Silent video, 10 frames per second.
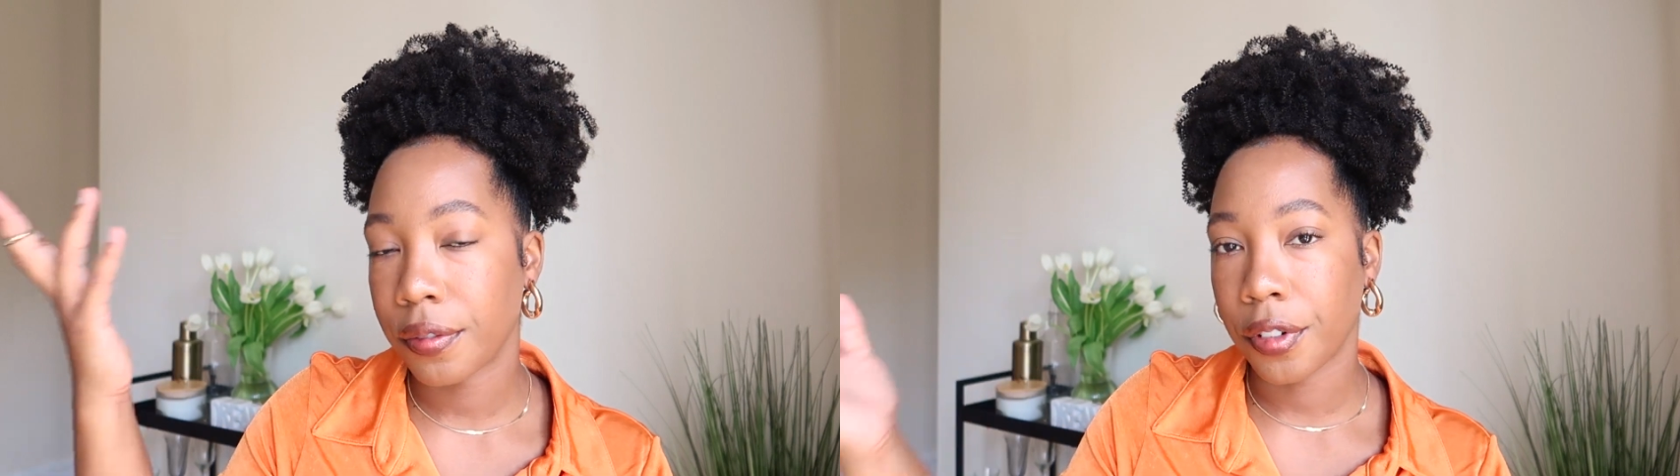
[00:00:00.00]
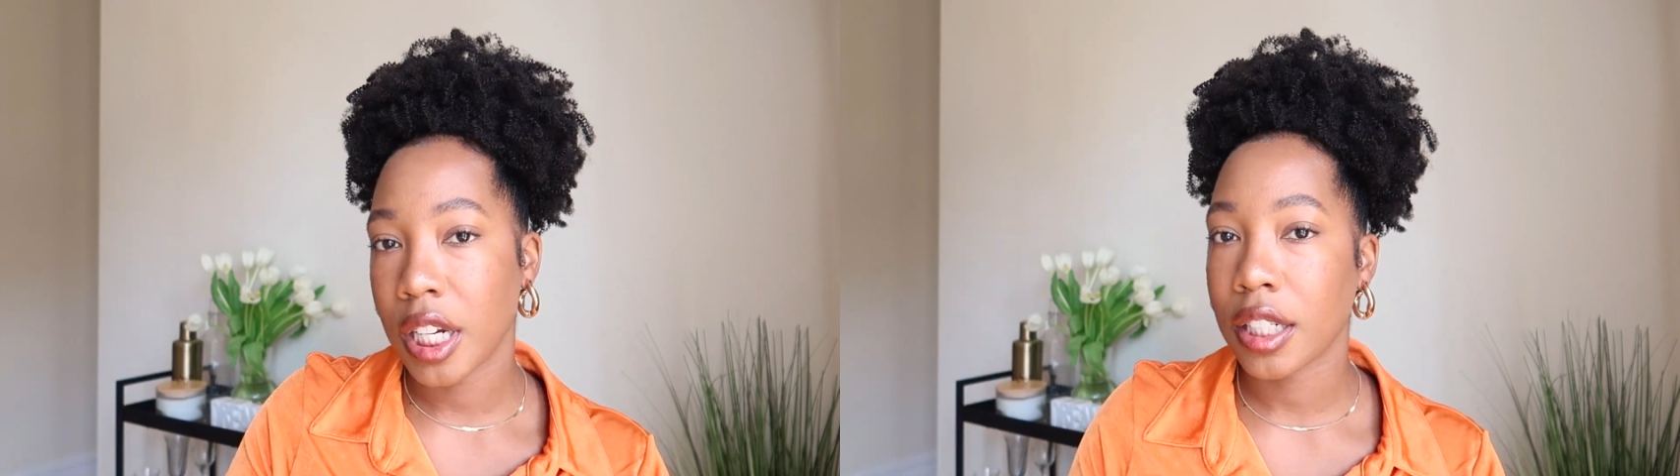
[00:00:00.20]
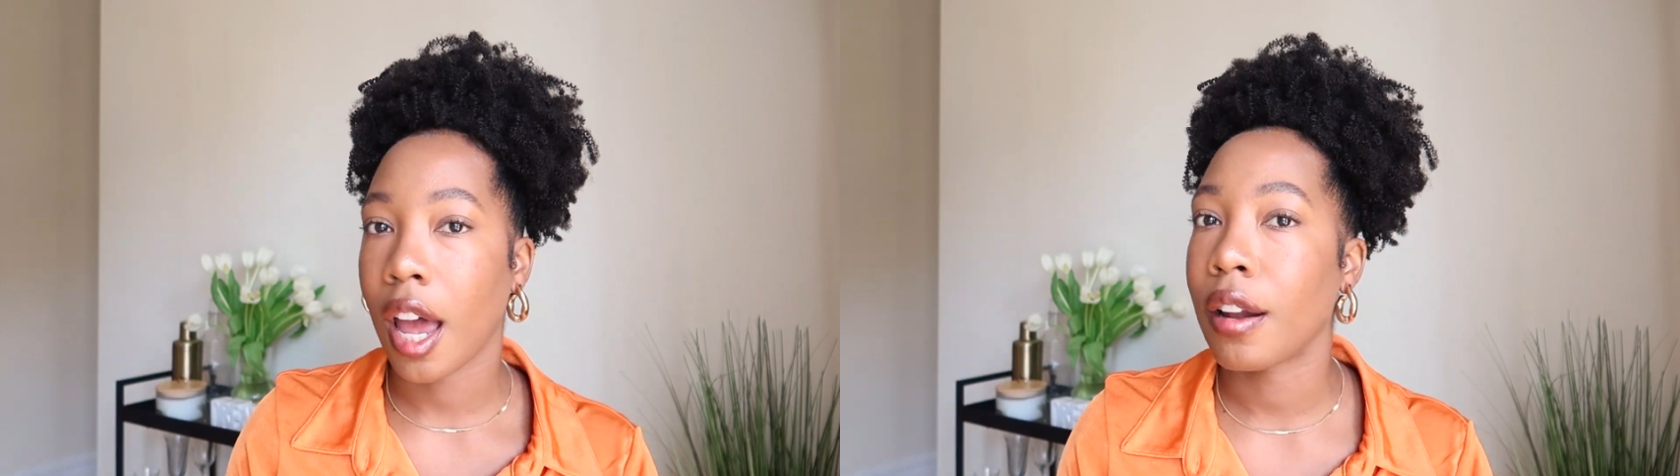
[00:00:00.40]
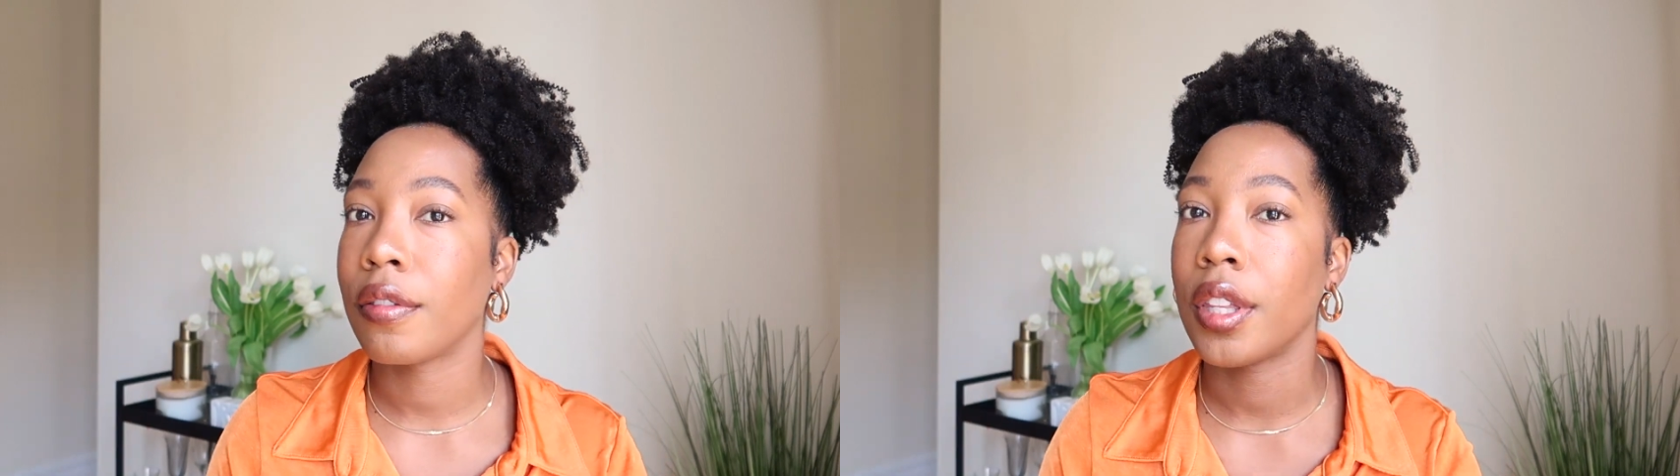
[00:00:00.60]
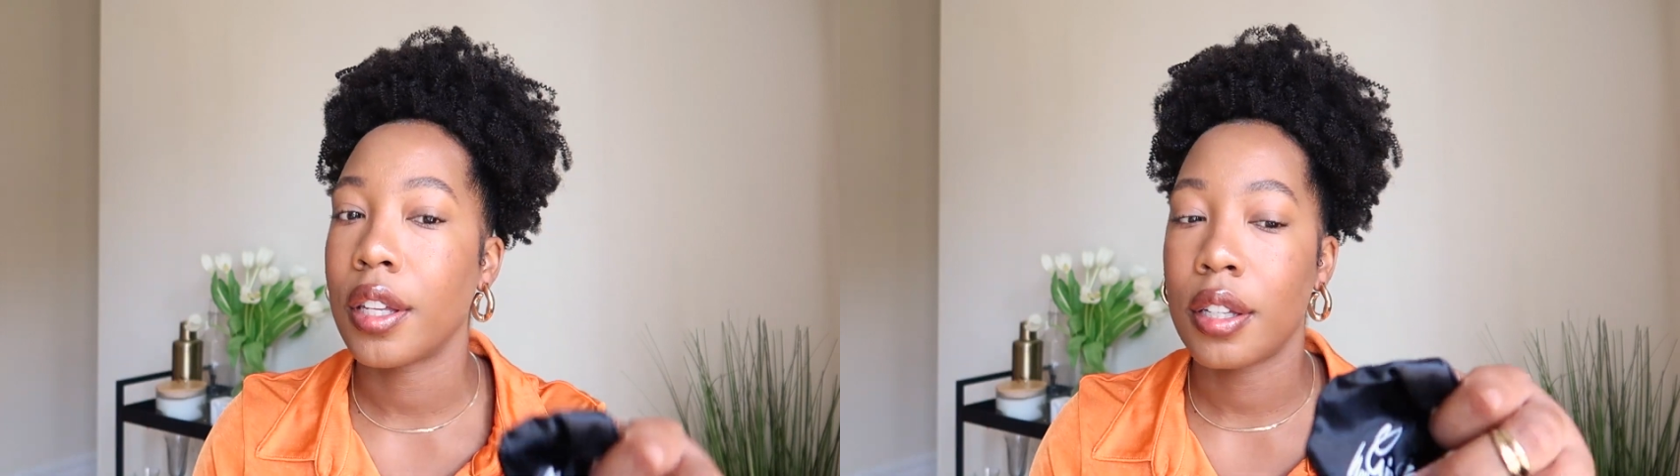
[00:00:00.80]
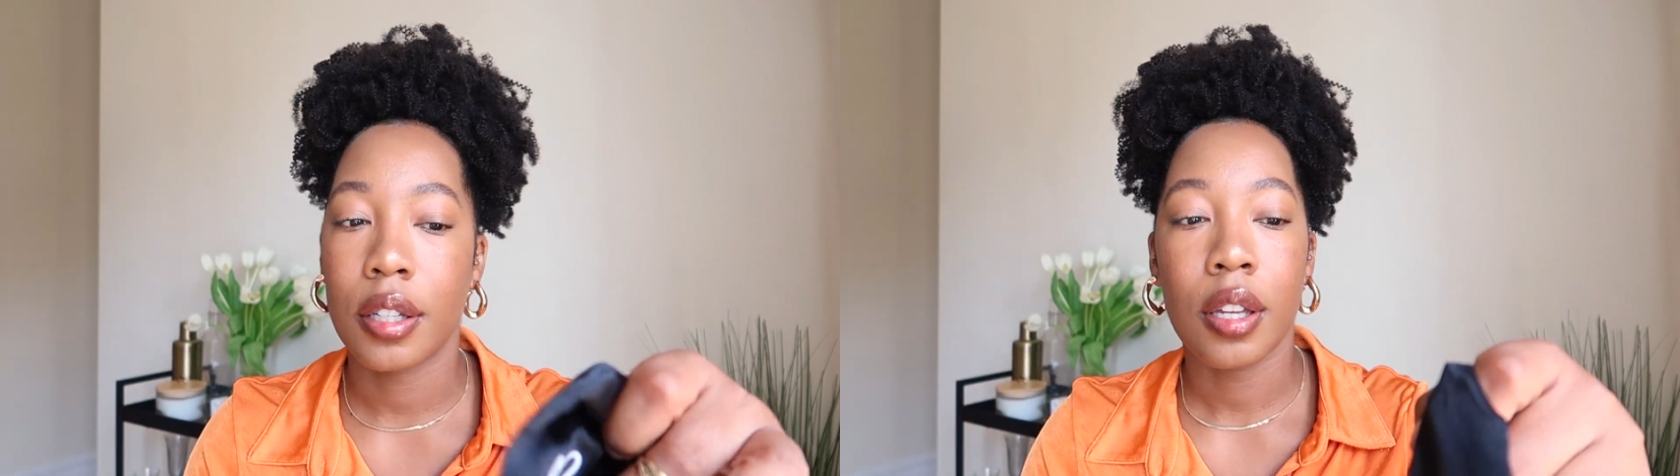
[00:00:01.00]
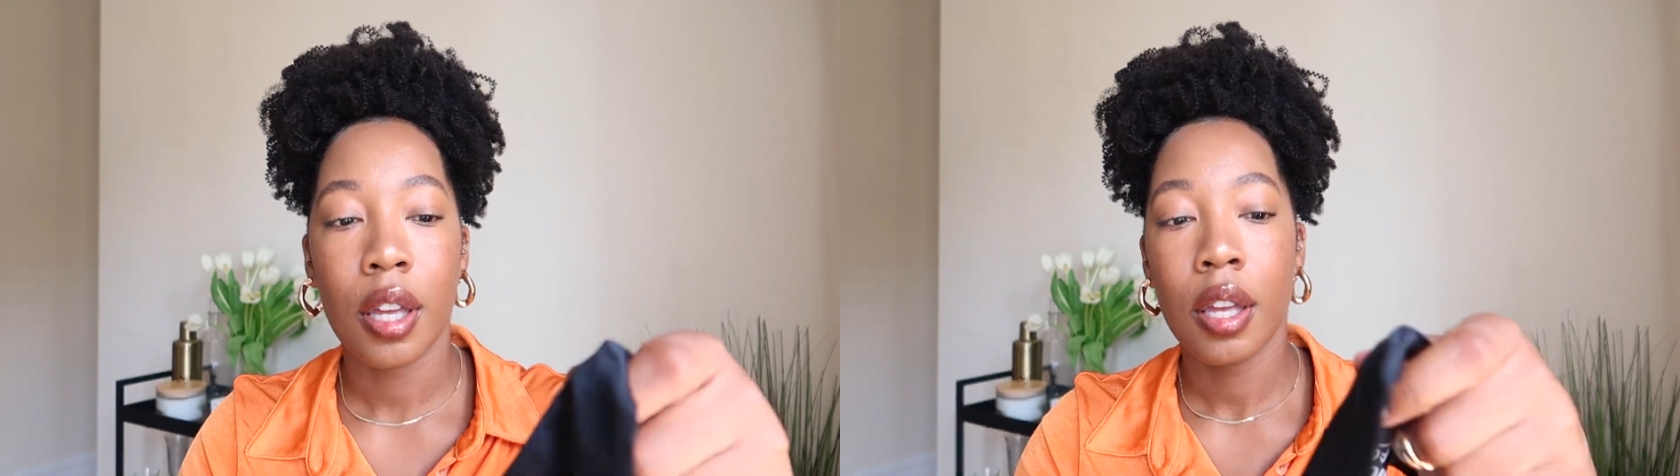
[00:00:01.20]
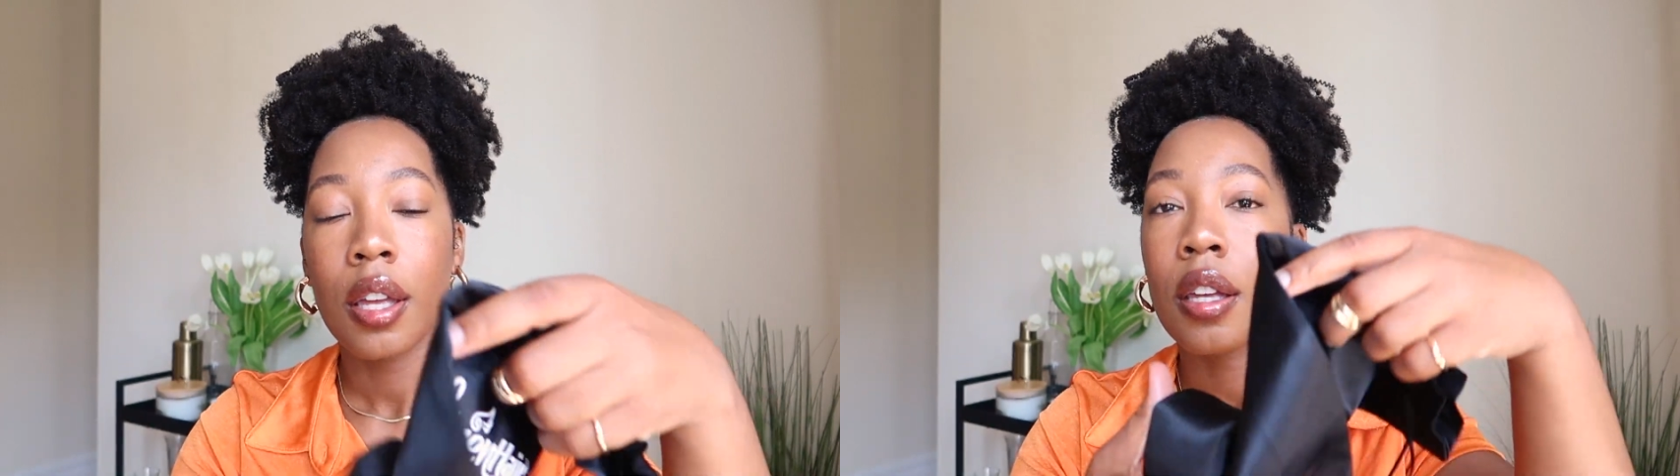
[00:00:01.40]
fresh out of the
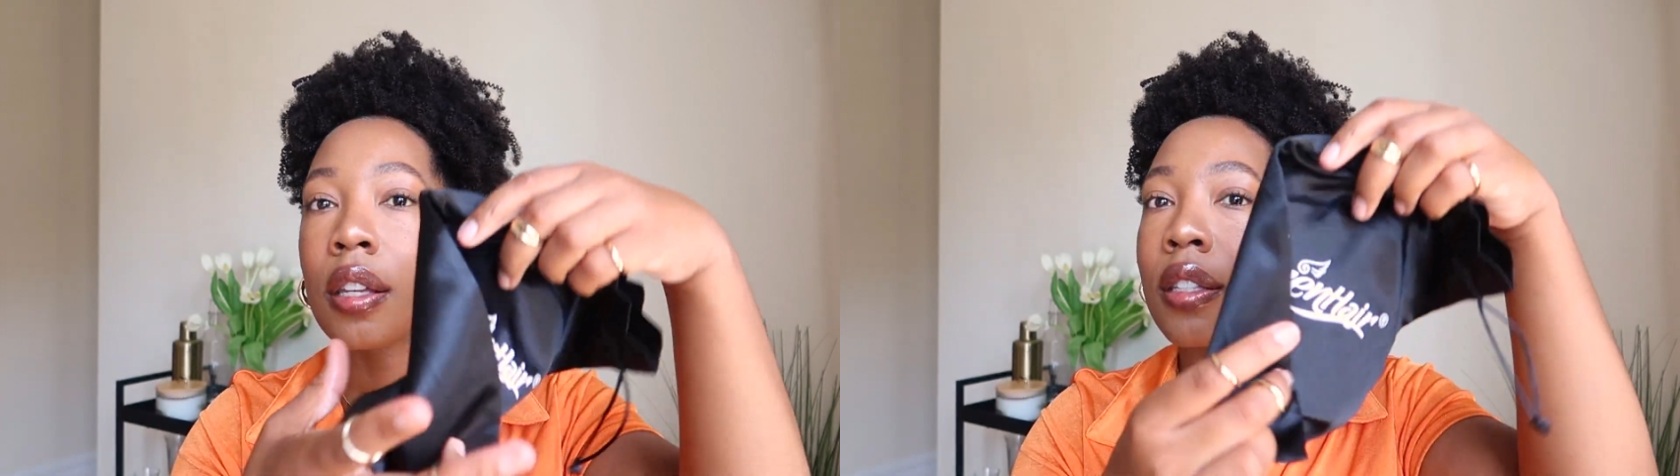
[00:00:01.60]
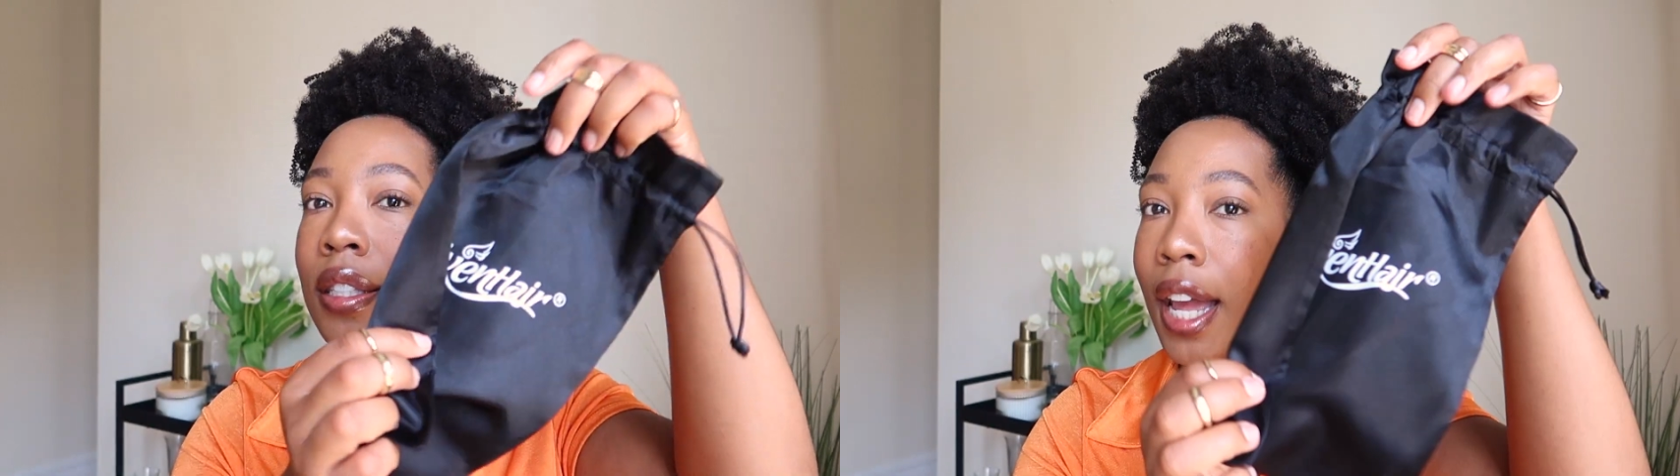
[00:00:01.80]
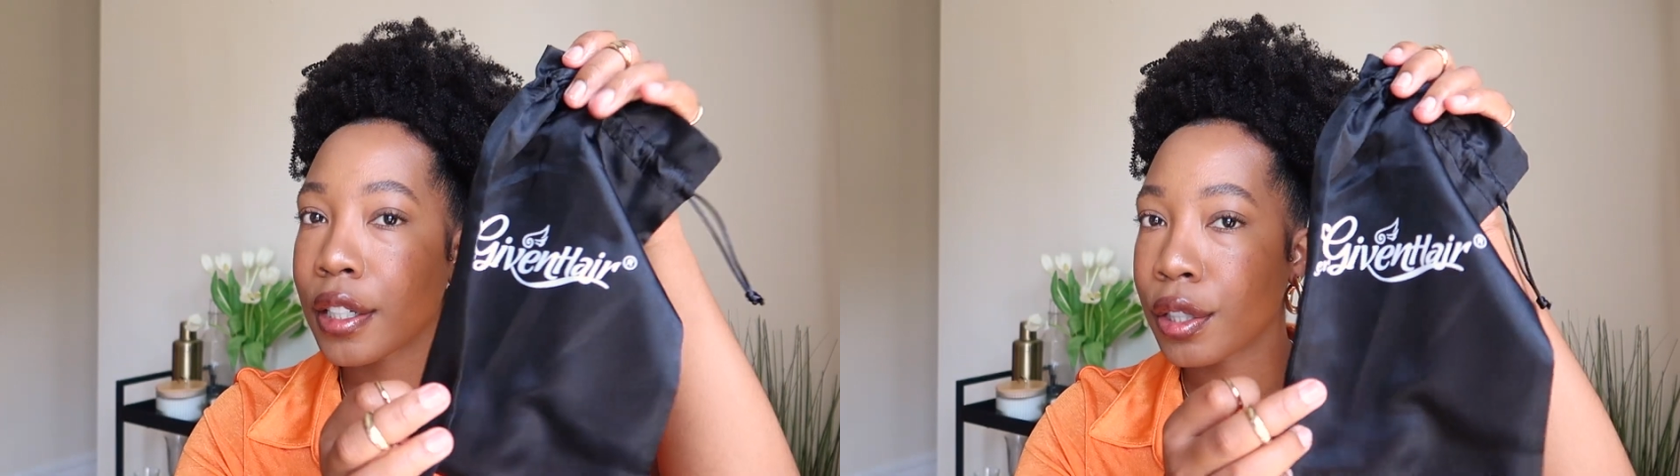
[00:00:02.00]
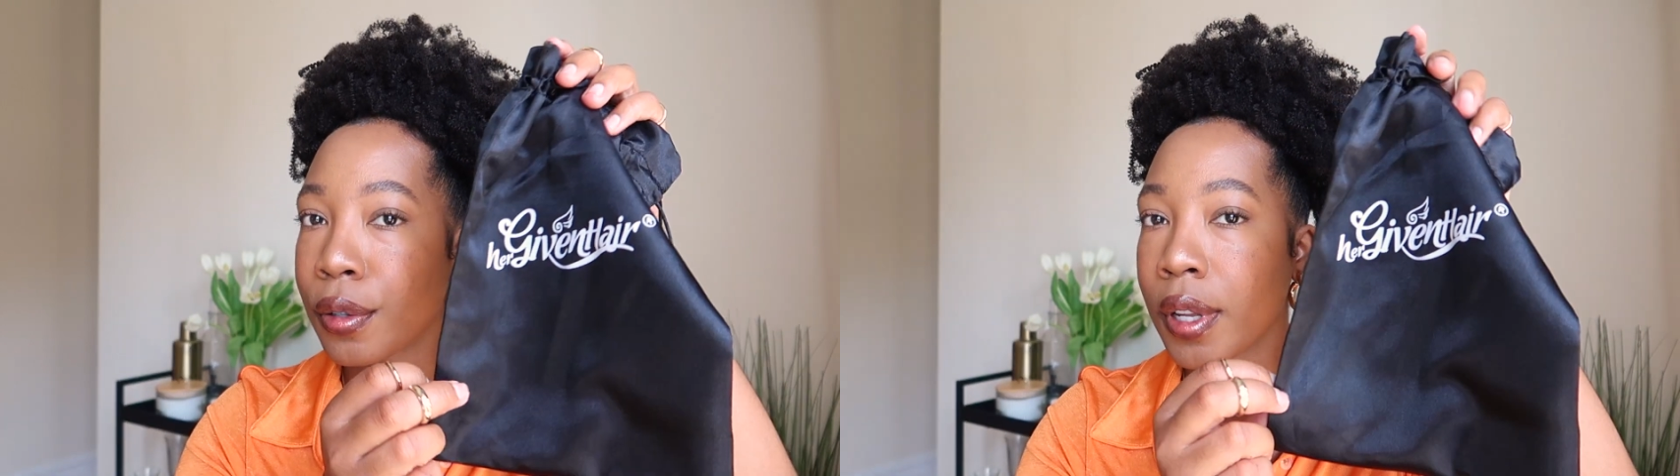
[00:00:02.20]
satchel